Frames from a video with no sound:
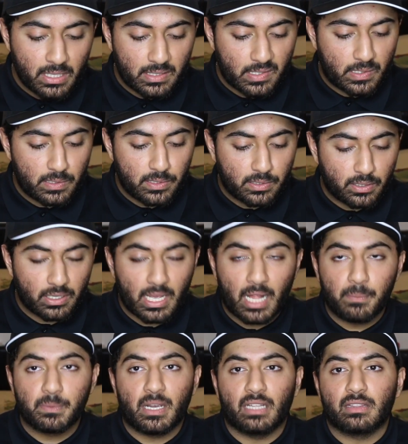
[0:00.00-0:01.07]
This is just going to
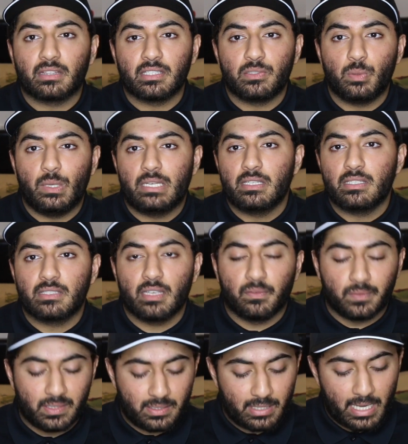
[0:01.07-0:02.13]
help cut the sweetness of
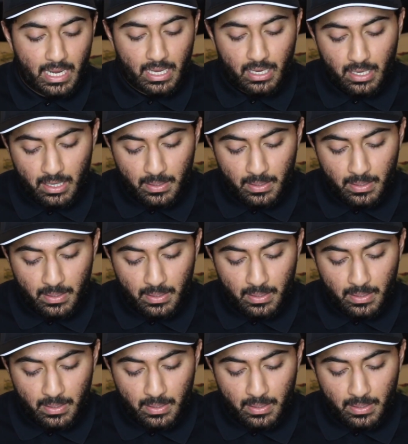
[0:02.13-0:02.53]
the steak.